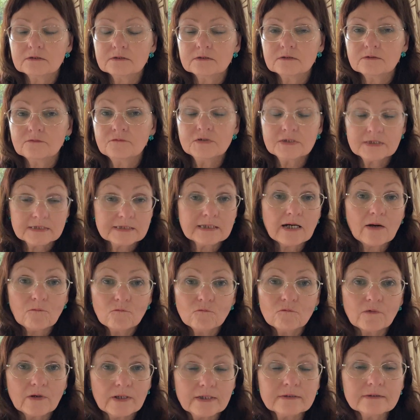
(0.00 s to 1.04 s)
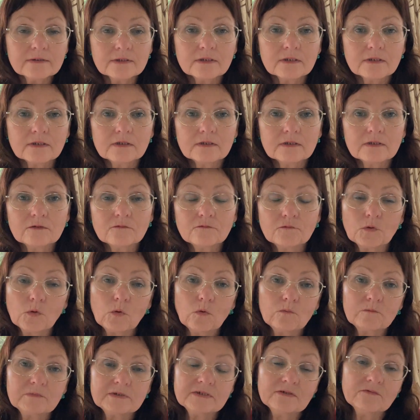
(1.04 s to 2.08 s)
with someone
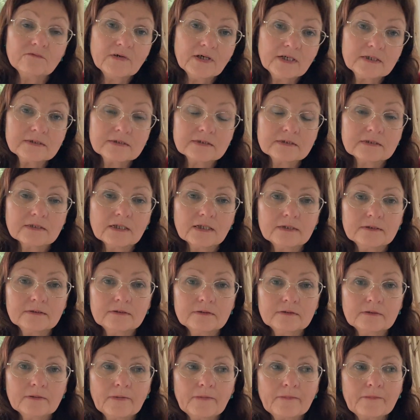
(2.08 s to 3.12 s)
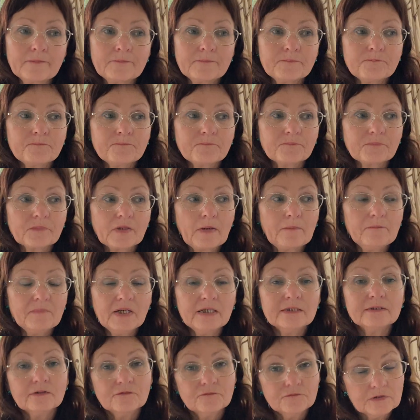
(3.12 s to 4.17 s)
from the West and
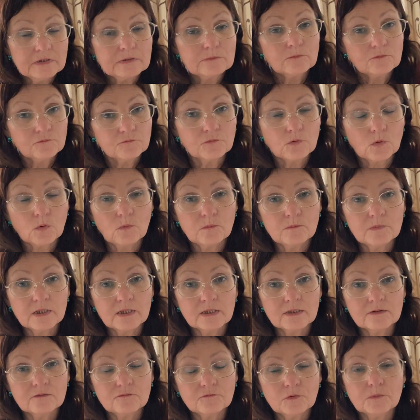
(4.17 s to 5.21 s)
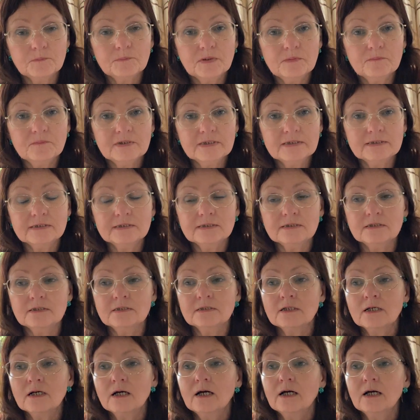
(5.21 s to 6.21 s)
made a film for BBC.